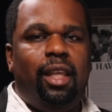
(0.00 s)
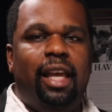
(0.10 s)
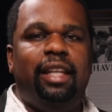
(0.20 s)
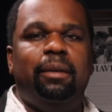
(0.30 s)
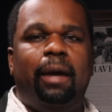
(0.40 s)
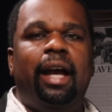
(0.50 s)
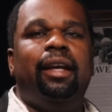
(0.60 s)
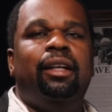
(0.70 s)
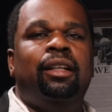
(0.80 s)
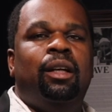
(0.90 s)
and in
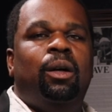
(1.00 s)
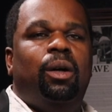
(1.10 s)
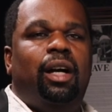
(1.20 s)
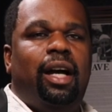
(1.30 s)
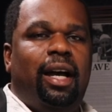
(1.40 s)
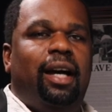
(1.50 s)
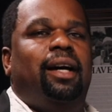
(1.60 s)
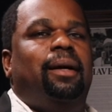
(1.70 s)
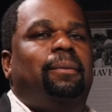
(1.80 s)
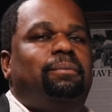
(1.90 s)
my
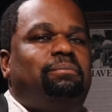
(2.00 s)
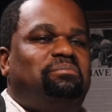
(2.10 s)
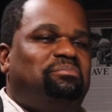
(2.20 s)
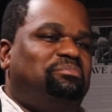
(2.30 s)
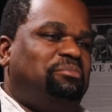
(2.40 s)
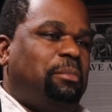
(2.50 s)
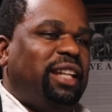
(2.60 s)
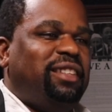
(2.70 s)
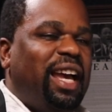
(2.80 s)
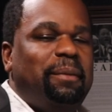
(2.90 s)
um, my
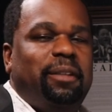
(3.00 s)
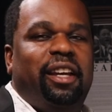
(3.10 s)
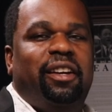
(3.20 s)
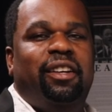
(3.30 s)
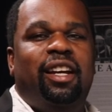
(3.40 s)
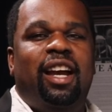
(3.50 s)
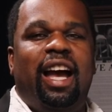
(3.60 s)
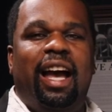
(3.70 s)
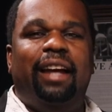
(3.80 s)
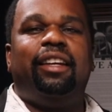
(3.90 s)
time there,
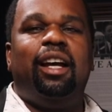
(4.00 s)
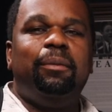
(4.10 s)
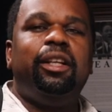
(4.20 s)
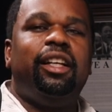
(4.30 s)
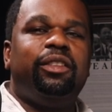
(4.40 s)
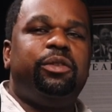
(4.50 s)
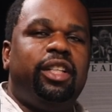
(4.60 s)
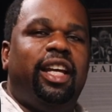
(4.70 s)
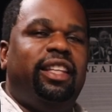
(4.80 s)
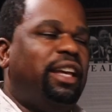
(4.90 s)
I come to
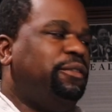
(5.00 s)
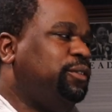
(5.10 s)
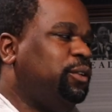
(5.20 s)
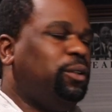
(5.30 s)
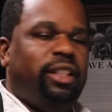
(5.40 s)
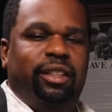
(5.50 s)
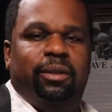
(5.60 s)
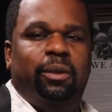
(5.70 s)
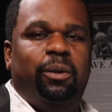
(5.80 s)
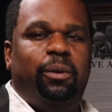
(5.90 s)
understand that fuel
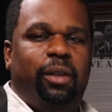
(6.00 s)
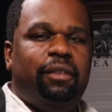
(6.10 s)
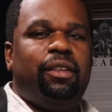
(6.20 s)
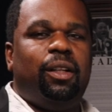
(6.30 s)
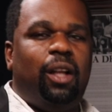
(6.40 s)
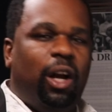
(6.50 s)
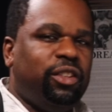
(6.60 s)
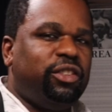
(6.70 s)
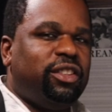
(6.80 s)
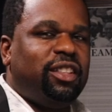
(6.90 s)
is one of the
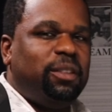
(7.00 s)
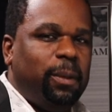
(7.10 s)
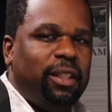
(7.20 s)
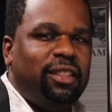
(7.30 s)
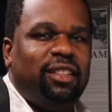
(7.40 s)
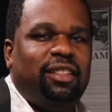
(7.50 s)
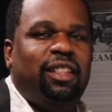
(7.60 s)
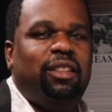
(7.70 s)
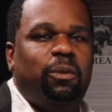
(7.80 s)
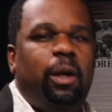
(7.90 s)
largest expenses
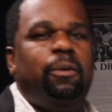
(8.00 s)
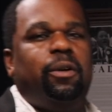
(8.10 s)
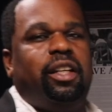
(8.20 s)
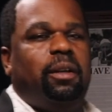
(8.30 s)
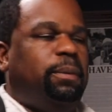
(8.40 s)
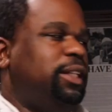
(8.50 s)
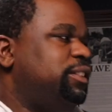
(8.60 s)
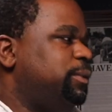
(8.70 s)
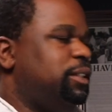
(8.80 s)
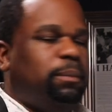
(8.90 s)
in the railroad. It
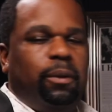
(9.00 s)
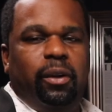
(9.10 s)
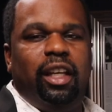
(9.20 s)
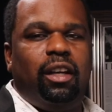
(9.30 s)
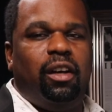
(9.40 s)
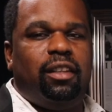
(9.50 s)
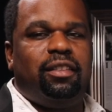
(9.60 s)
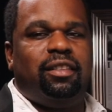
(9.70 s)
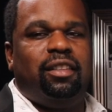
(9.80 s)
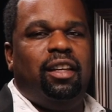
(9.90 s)
competes with employee
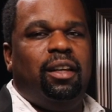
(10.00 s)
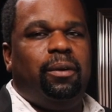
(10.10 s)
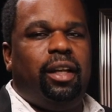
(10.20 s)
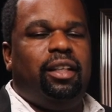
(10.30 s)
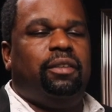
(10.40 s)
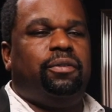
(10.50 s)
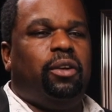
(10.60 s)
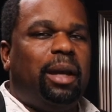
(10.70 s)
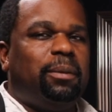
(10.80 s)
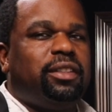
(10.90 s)
costs, right? And if
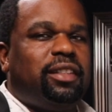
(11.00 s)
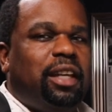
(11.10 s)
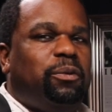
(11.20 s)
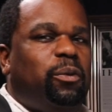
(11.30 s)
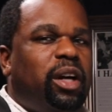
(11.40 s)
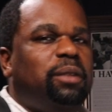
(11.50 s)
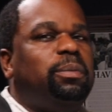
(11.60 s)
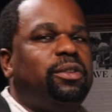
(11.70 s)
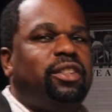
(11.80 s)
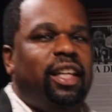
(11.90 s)
you're able to save one
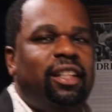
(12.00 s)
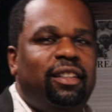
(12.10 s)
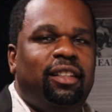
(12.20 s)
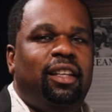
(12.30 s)
percent